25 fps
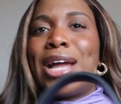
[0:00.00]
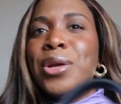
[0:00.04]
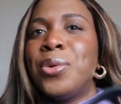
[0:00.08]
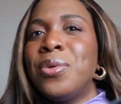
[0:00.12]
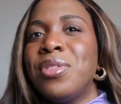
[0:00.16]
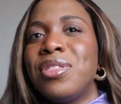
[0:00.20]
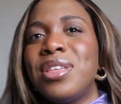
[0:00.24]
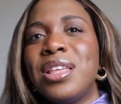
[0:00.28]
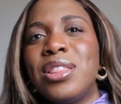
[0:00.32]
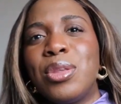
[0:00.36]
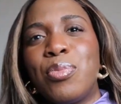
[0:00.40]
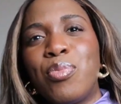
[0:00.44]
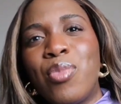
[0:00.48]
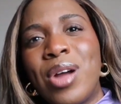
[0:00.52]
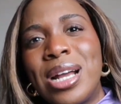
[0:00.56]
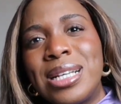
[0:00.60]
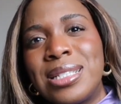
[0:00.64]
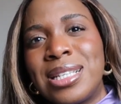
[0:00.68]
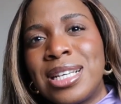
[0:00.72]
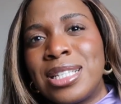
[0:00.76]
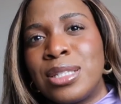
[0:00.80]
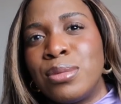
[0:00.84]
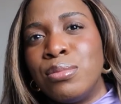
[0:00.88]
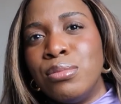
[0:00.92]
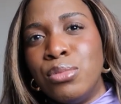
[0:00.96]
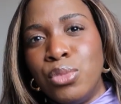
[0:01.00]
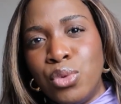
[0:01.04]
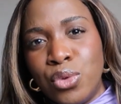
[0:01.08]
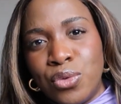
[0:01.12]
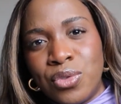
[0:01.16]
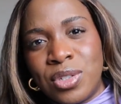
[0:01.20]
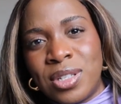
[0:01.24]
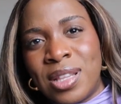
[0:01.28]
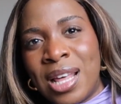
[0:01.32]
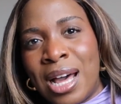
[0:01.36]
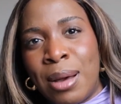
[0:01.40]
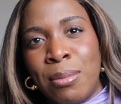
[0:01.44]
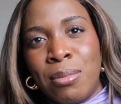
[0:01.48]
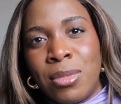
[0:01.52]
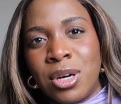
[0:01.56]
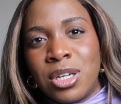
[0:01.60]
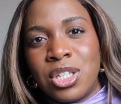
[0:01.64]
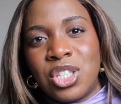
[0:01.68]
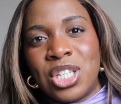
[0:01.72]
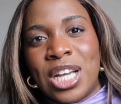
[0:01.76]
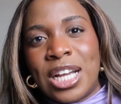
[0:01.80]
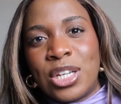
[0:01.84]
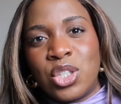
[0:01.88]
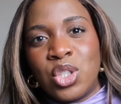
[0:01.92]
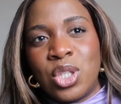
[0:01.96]
I don't think the price has moved that
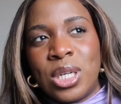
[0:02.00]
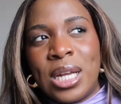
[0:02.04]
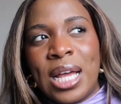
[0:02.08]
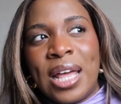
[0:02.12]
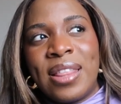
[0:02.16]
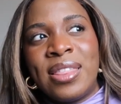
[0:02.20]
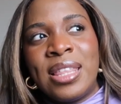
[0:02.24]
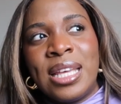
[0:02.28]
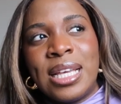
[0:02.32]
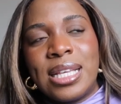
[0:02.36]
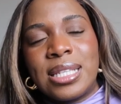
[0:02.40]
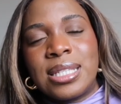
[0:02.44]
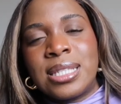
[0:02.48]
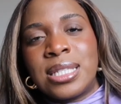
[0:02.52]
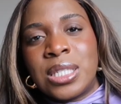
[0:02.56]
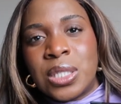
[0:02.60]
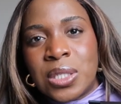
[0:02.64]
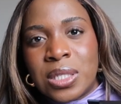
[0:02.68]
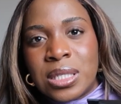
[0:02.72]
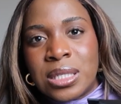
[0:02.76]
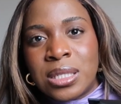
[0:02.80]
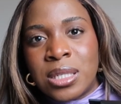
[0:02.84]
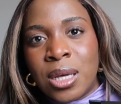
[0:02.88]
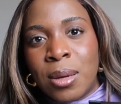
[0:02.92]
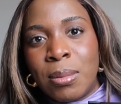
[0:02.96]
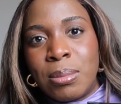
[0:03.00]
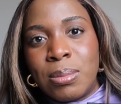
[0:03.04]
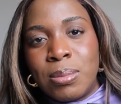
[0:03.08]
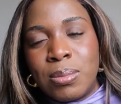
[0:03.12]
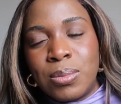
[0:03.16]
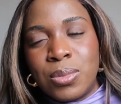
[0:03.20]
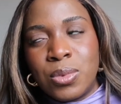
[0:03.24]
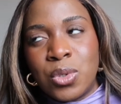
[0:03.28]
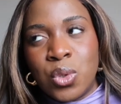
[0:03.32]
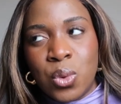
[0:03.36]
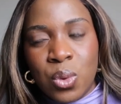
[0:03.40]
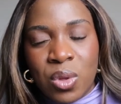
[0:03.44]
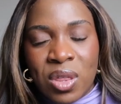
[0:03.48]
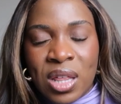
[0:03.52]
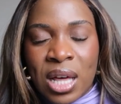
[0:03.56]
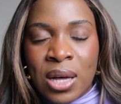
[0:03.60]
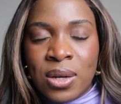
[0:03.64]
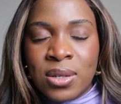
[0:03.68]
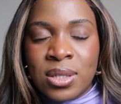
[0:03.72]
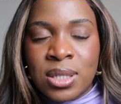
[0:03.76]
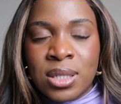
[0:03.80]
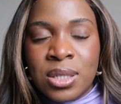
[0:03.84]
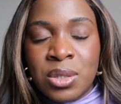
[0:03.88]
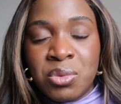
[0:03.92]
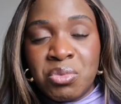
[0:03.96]
much actually. I think it's still sub
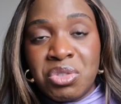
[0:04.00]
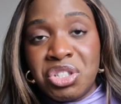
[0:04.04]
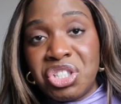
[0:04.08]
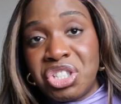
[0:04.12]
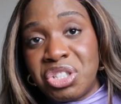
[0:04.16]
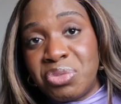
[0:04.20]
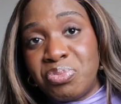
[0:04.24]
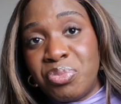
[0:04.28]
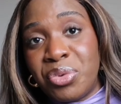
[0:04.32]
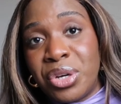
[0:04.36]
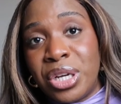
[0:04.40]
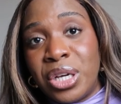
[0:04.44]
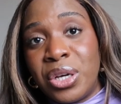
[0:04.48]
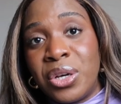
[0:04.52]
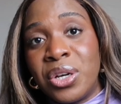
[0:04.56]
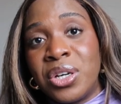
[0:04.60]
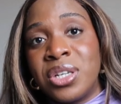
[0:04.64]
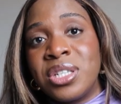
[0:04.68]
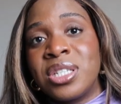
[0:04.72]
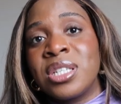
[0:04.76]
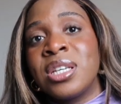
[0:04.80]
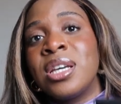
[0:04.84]
2,000, which is pretty good.